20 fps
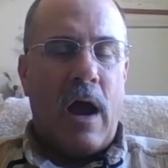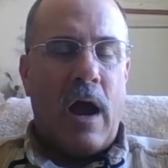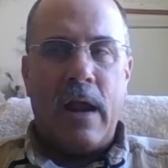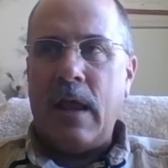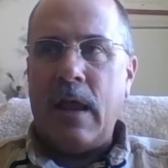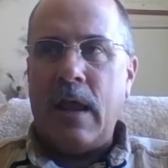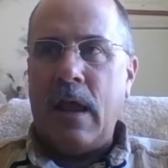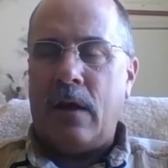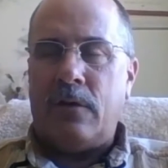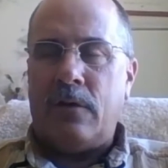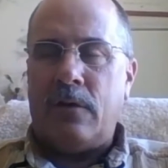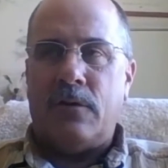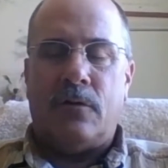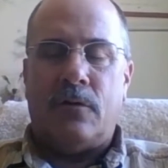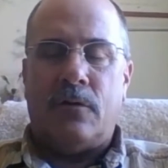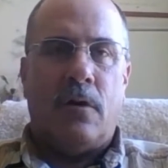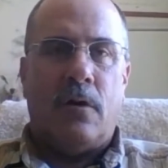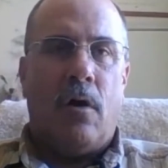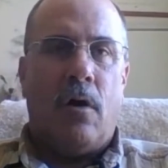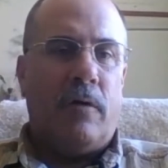I can't
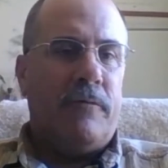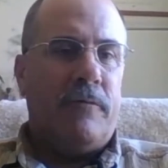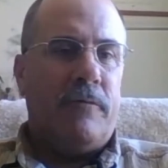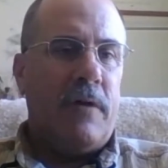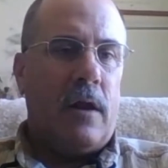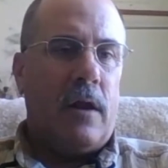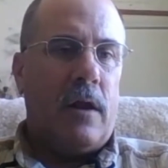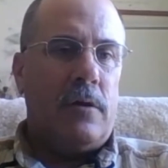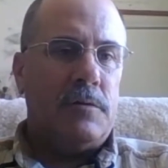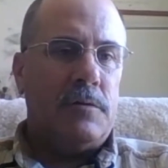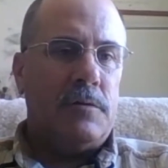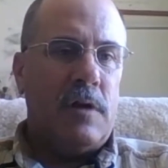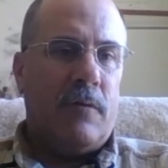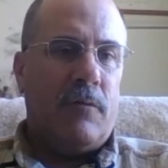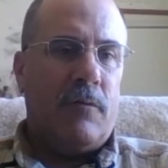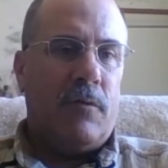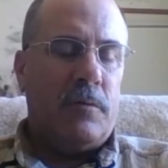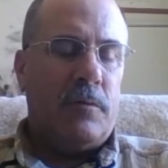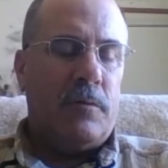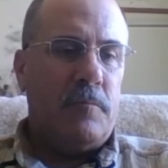just call a vet who's
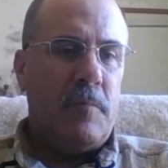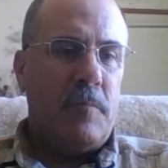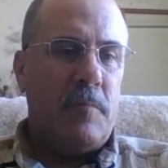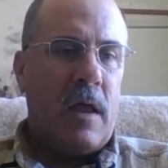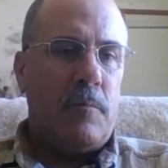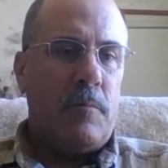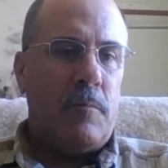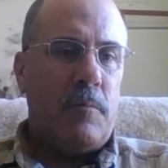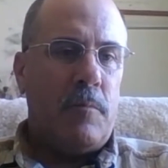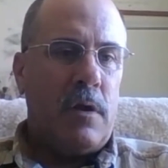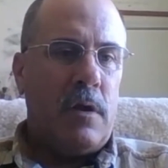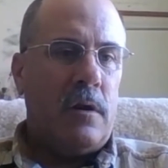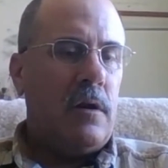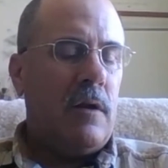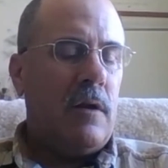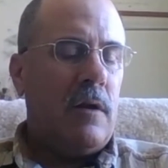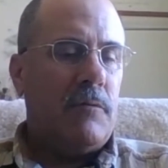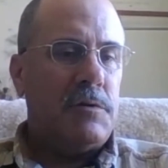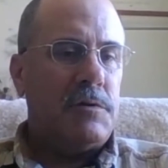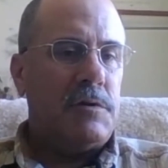never met me and
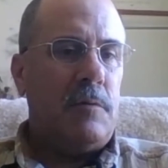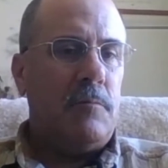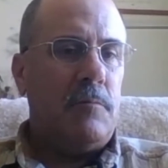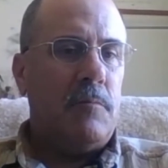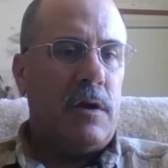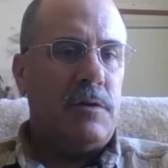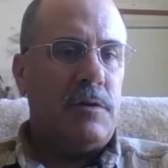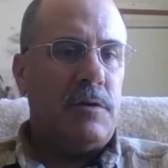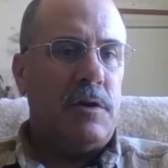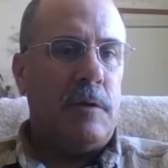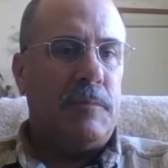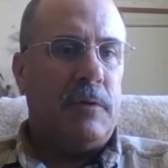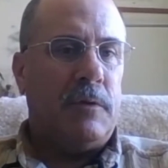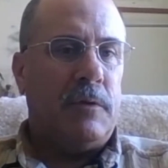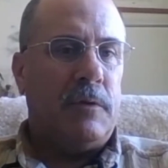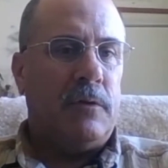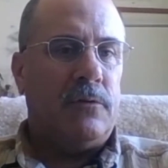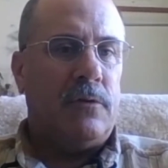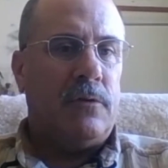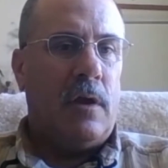never seen my sheep
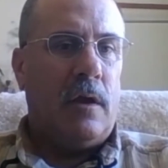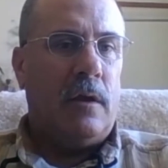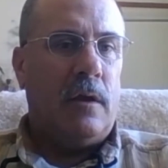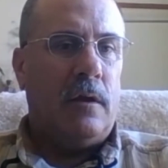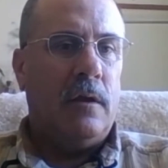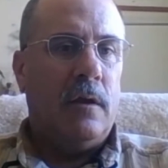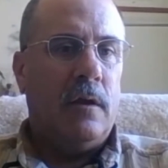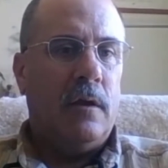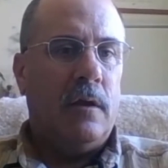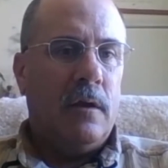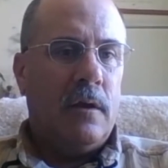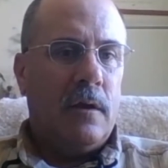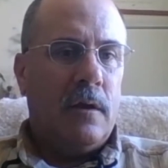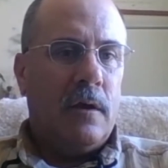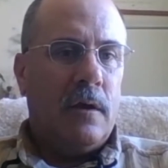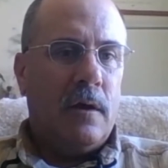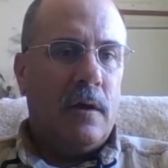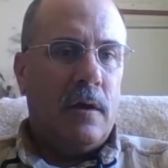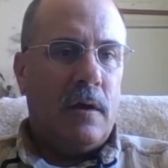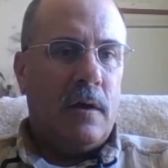and say,
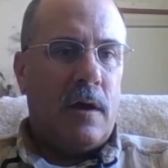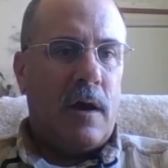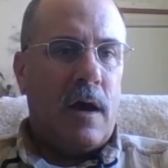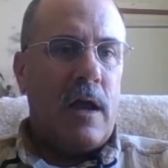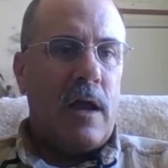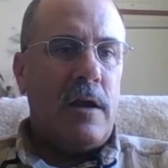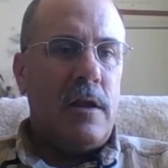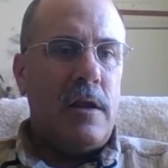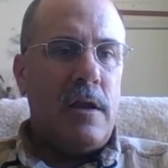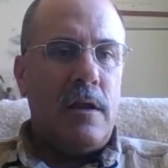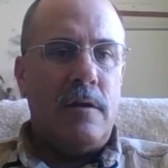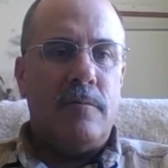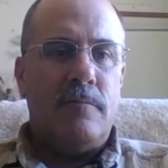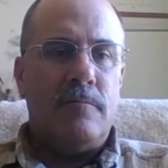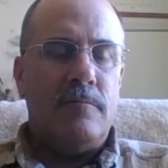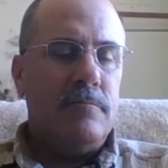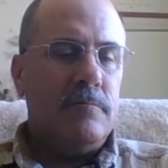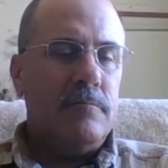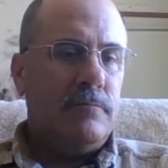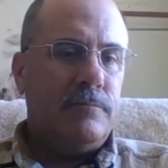I need
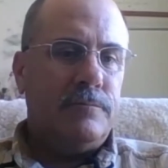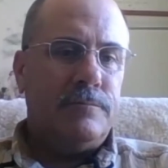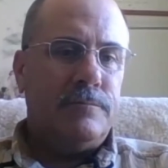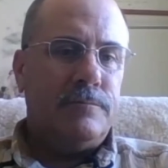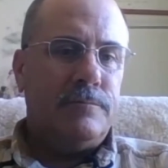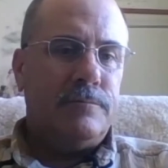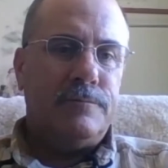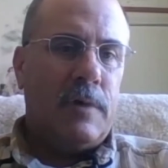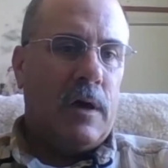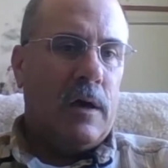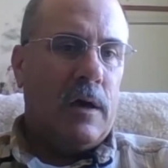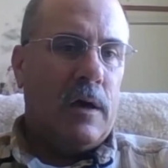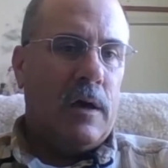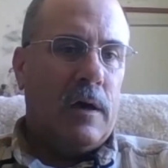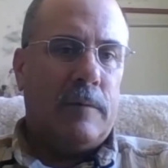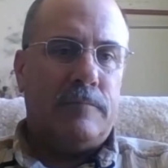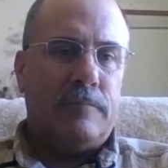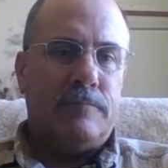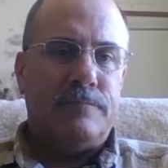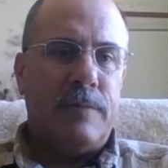
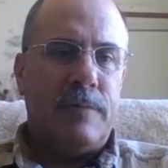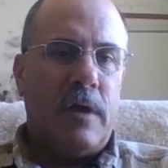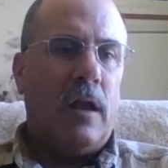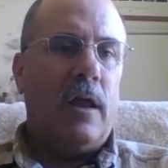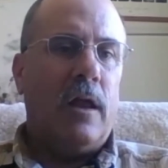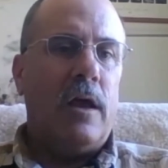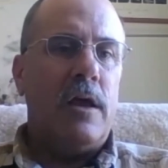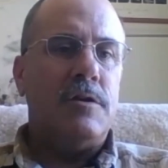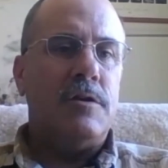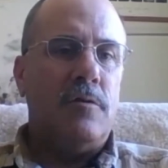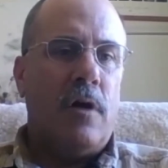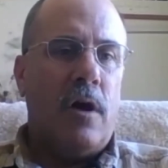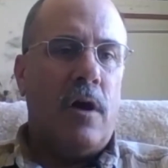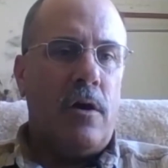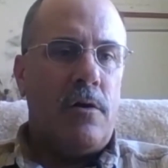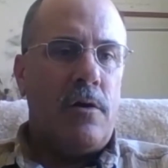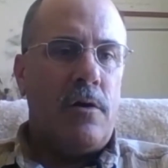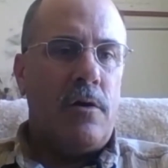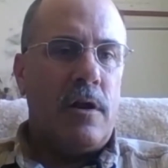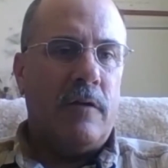LA
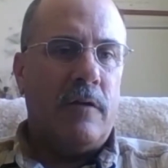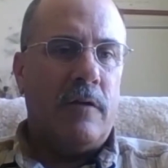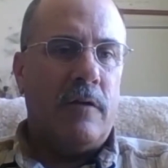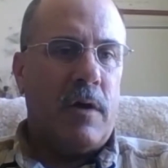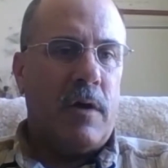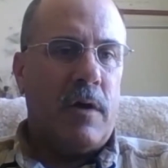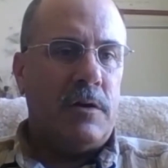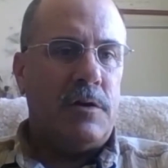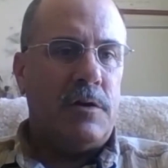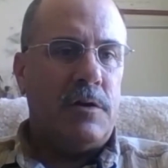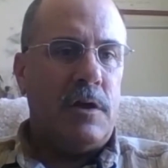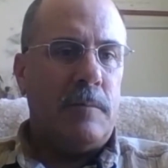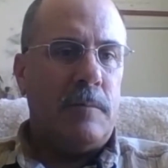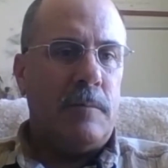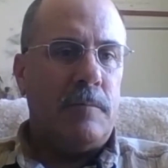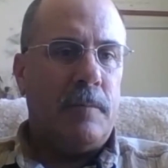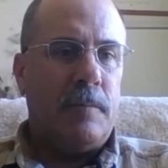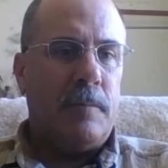200 to give my sheep,